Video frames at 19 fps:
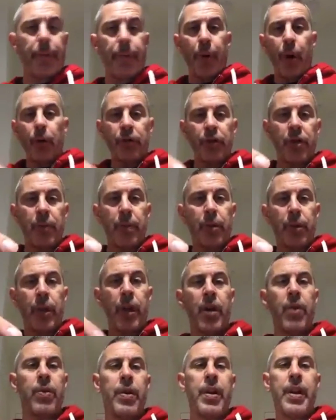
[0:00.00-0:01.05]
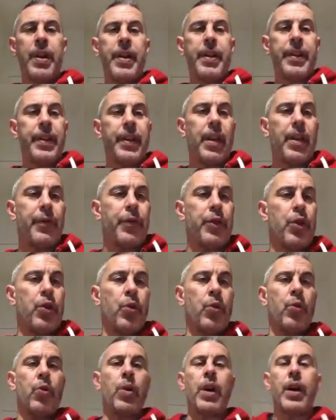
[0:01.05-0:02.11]
them below. If
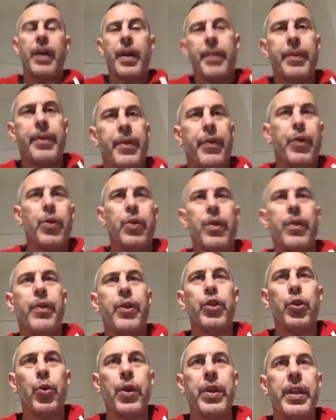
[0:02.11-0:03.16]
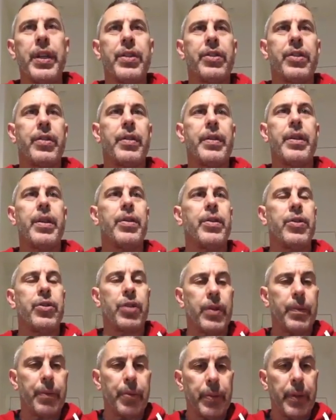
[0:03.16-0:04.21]
you've enjoyed this, just
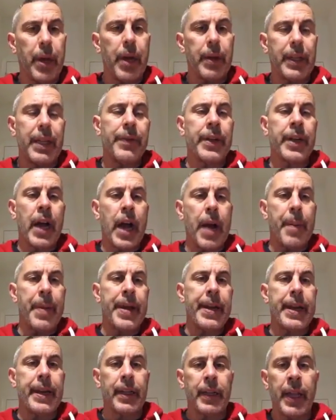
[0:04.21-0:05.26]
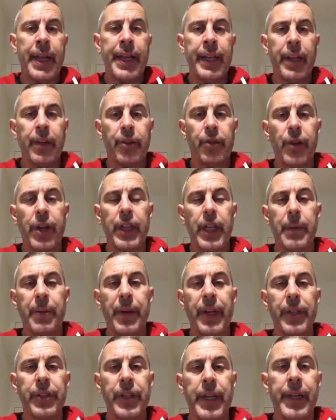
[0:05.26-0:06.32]
leave a comment and a like. I'd greatly appreciate
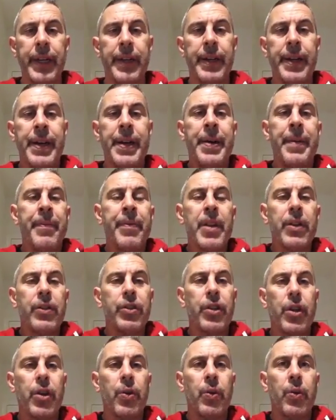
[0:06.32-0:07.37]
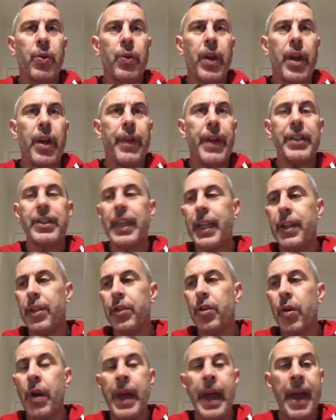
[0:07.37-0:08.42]
it. So that's it. That's all I have
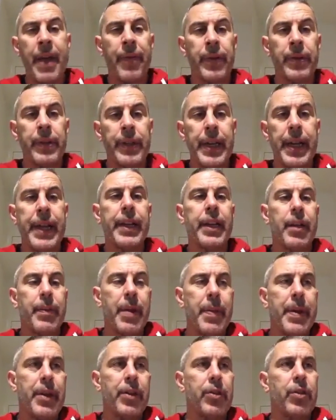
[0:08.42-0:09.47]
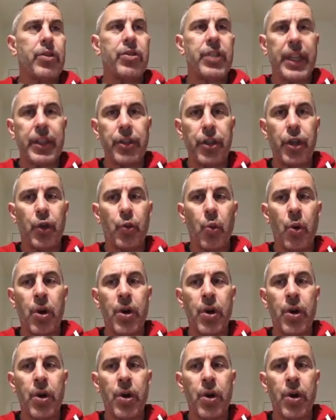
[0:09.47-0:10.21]
for today. Commitment. Stick to your word.